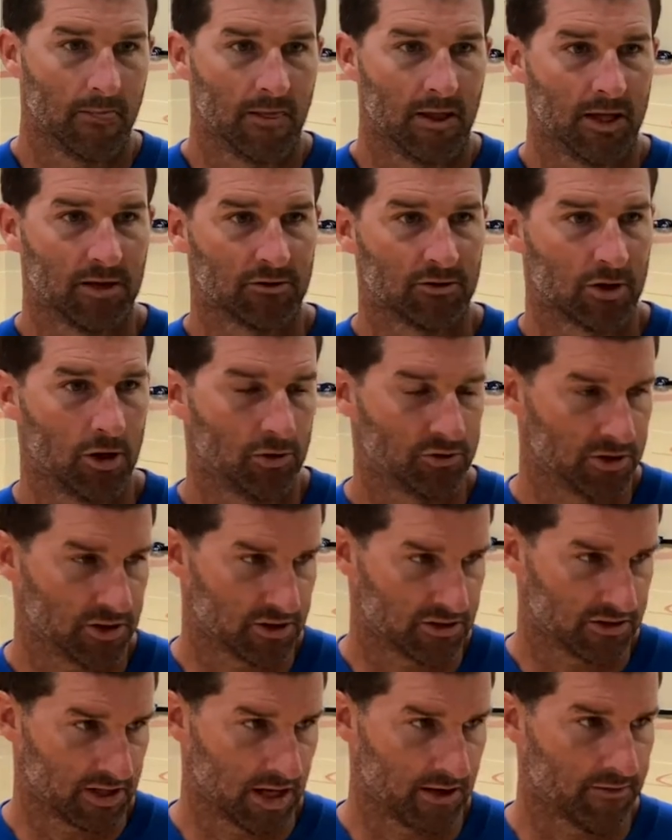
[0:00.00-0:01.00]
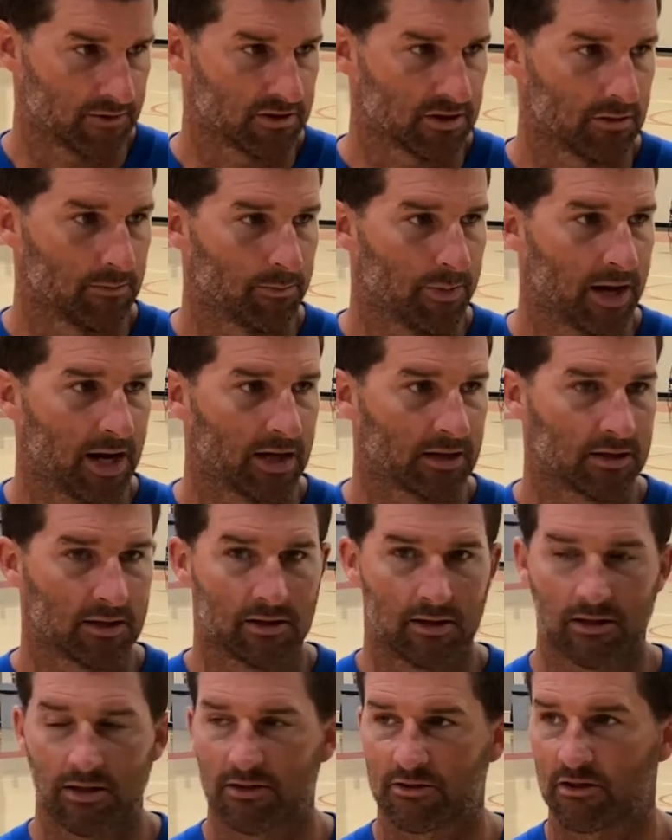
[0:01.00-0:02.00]
his coaching staff has impacted
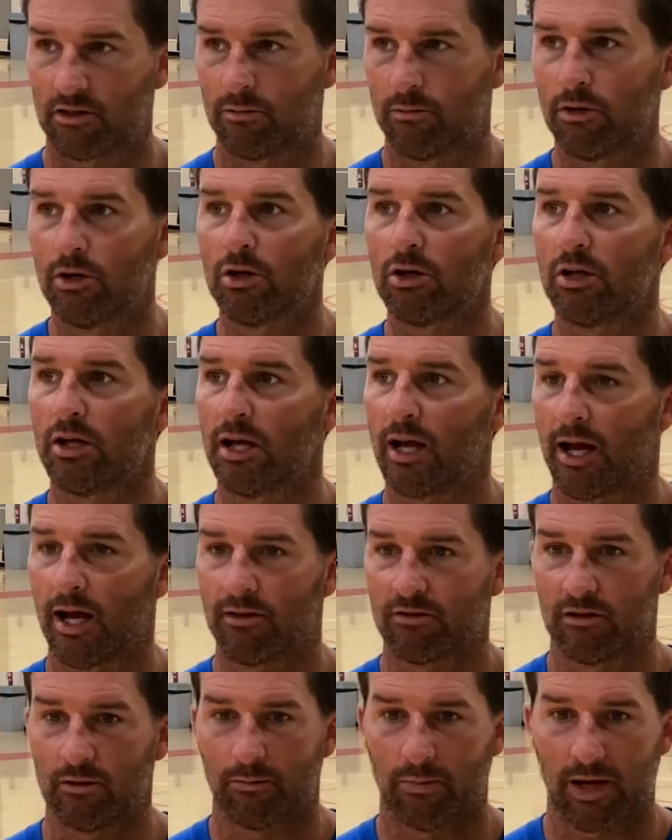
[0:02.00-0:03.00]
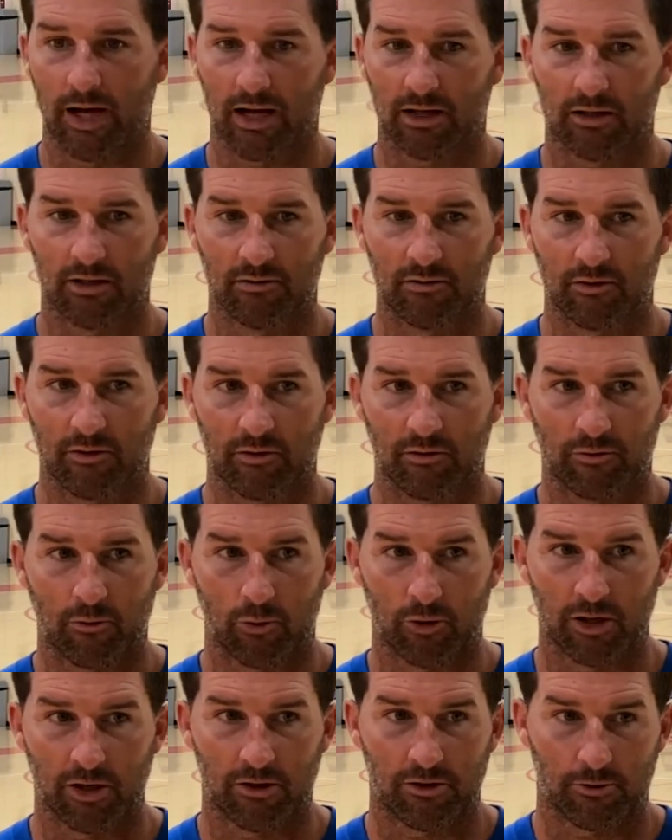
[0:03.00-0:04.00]
that this community has impacted for
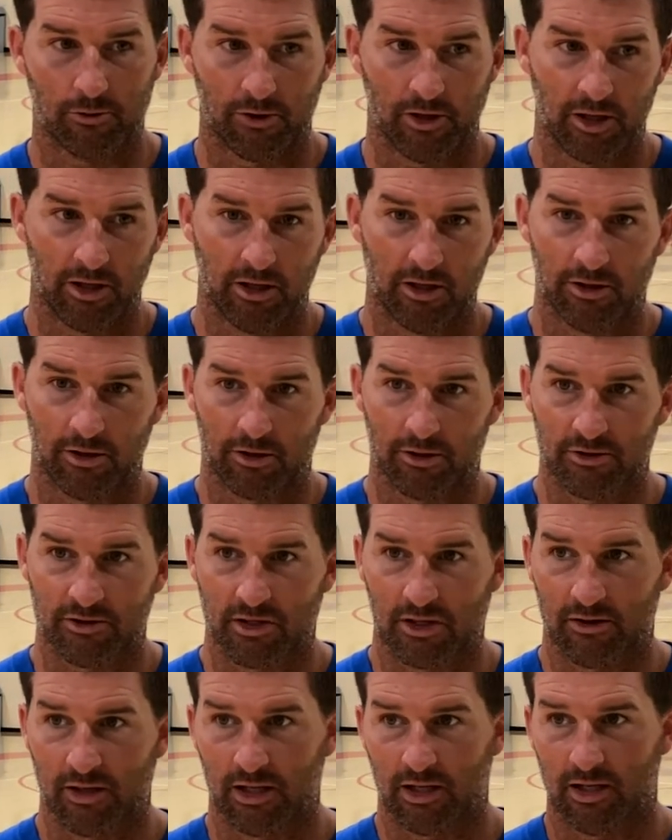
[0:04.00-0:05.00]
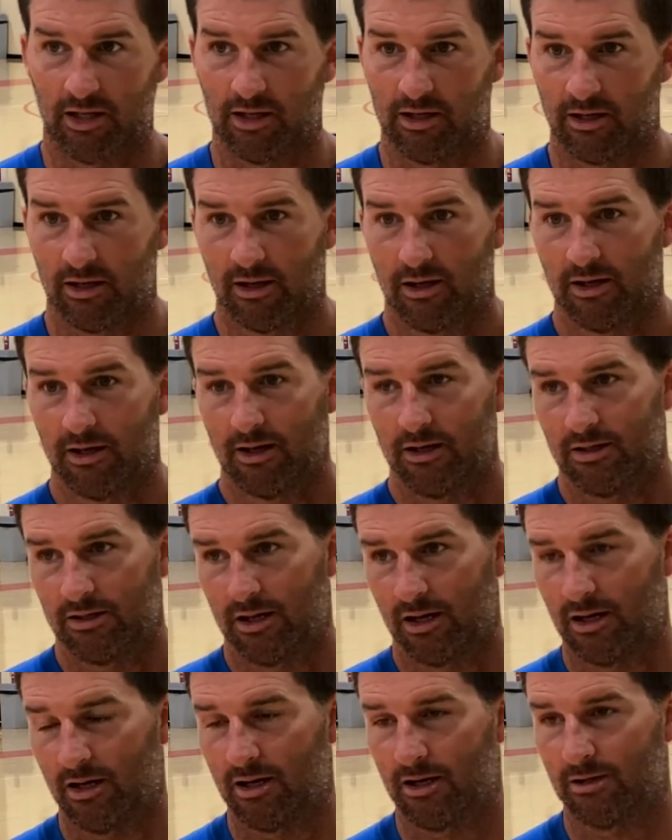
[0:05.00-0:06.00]
43 years i think he
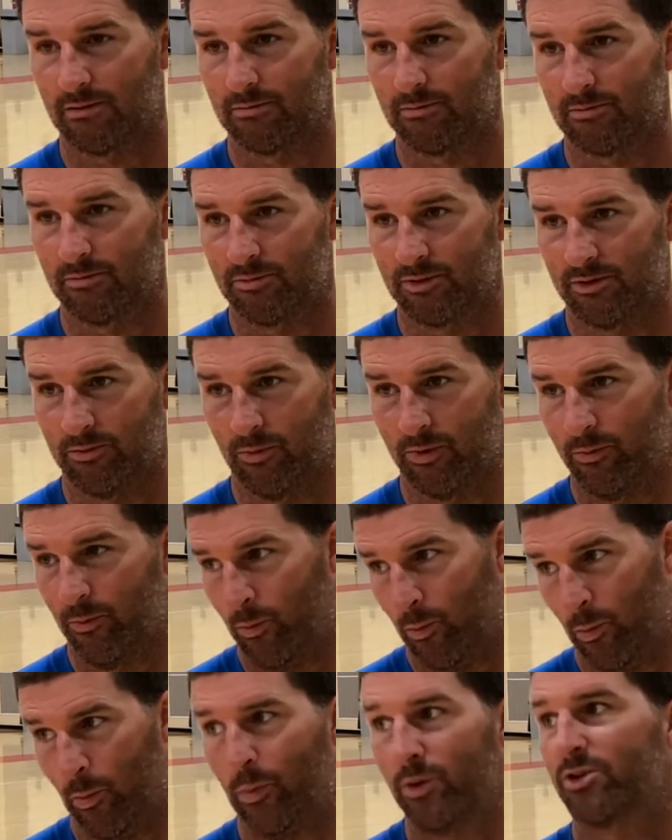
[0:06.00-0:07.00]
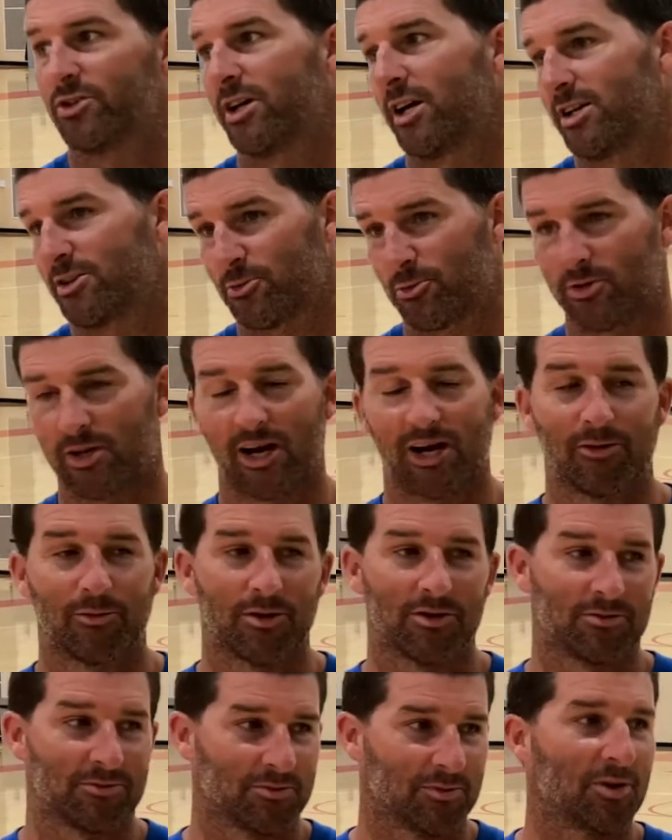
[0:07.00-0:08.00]
um, we just had his
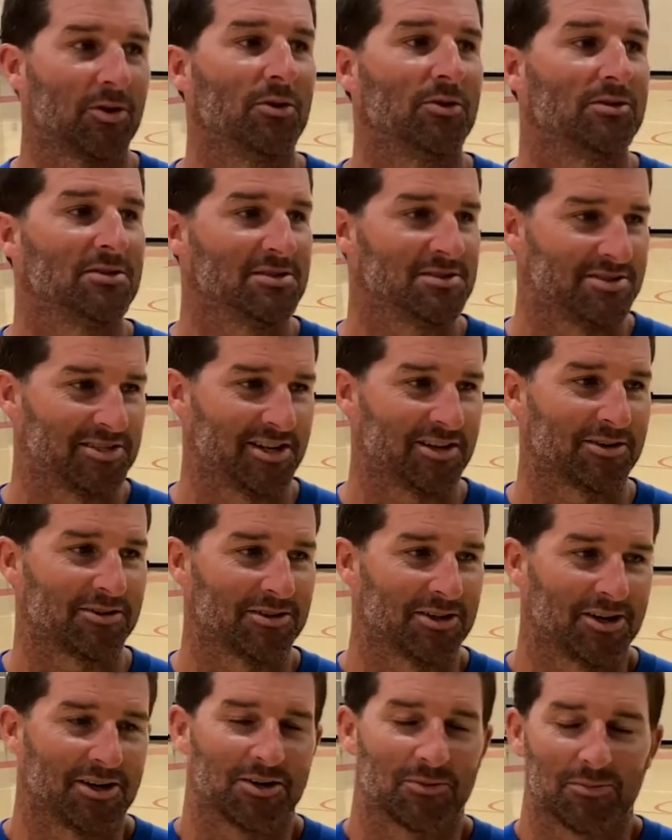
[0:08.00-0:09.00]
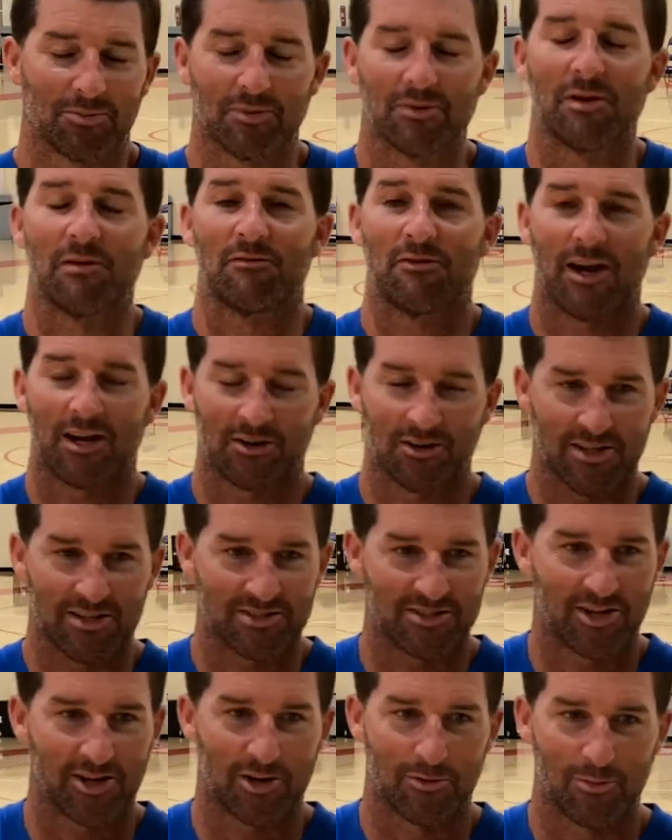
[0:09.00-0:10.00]
retirement uh, faculty
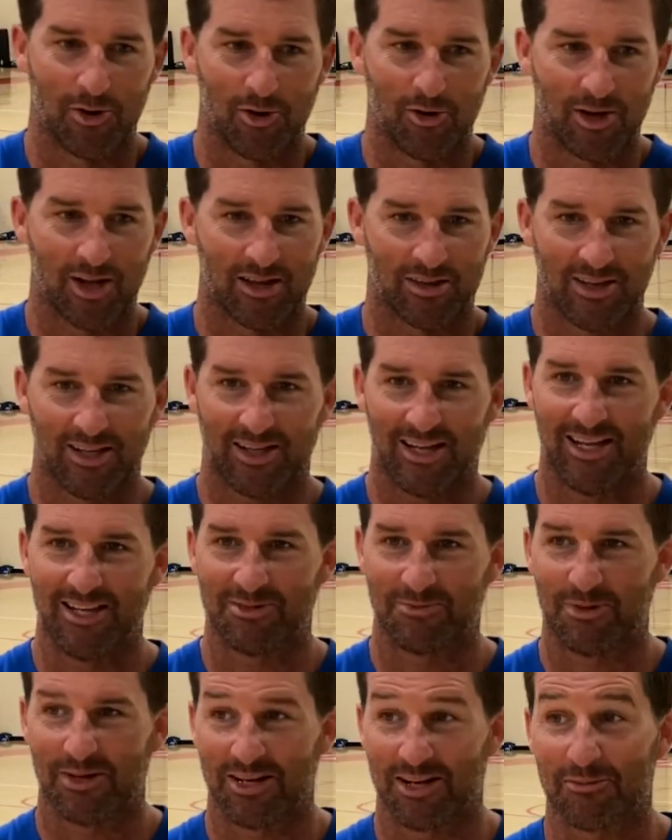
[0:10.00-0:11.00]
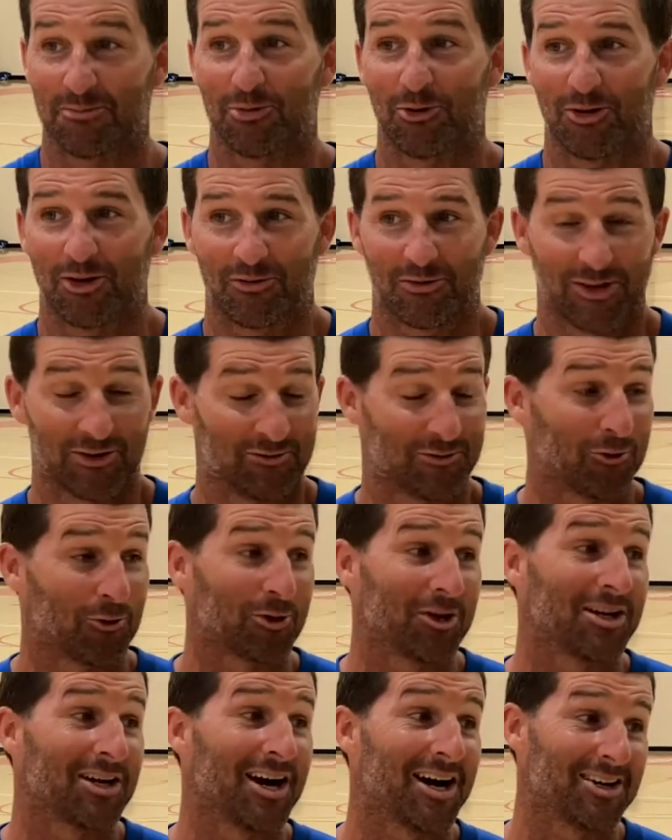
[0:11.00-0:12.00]
ceremony i think he's been an employee for like
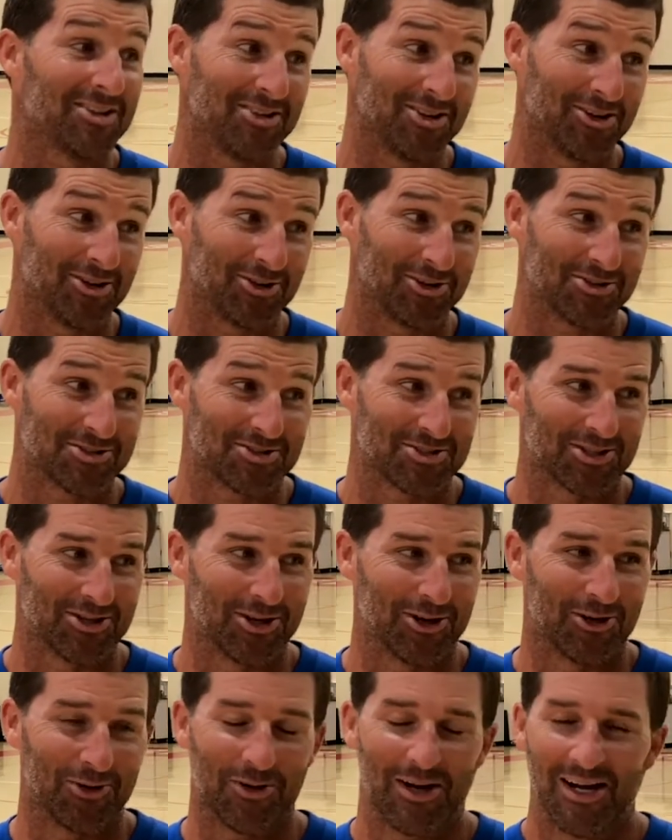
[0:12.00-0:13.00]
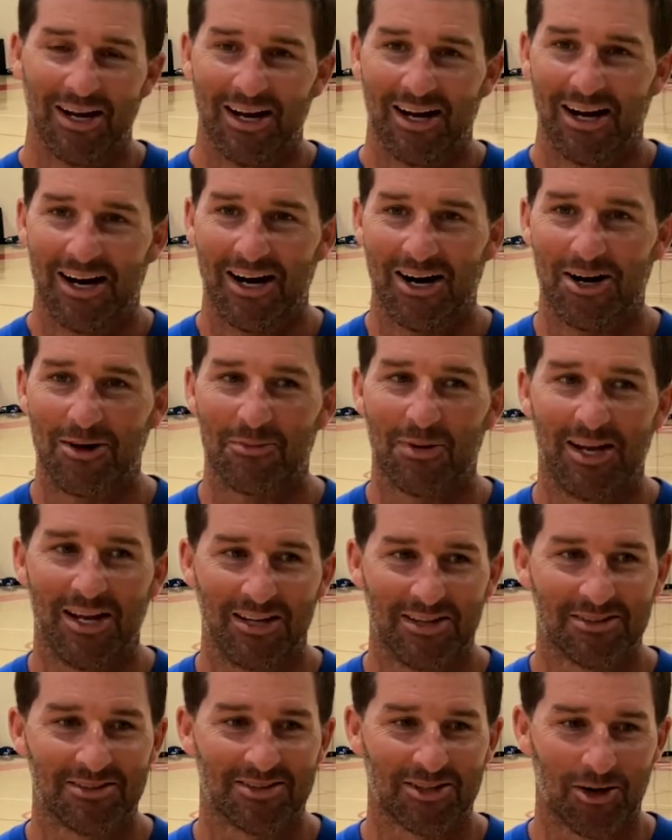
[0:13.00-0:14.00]
49 years oh wow so, um,
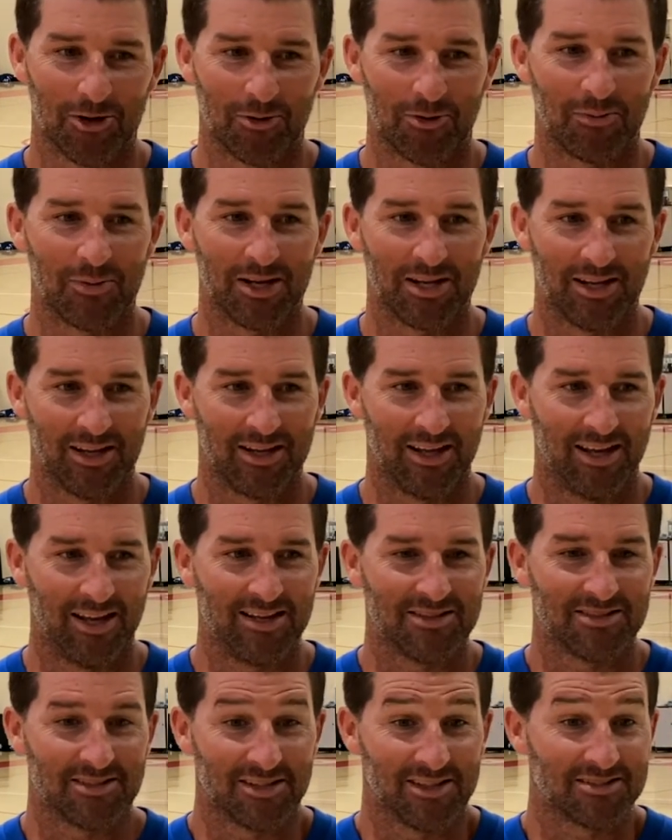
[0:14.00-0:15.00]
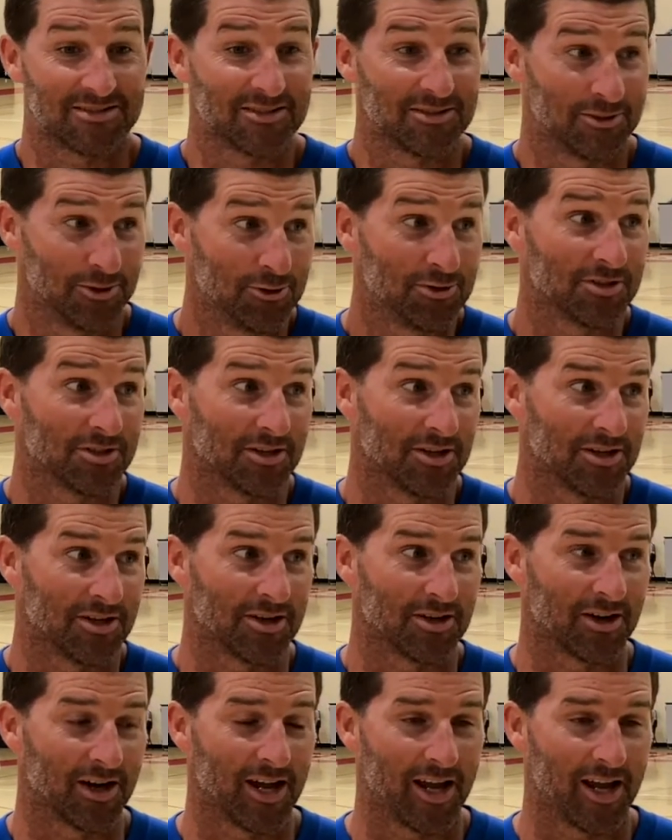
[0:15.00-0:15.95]
he so i mean he's an institution here yeah.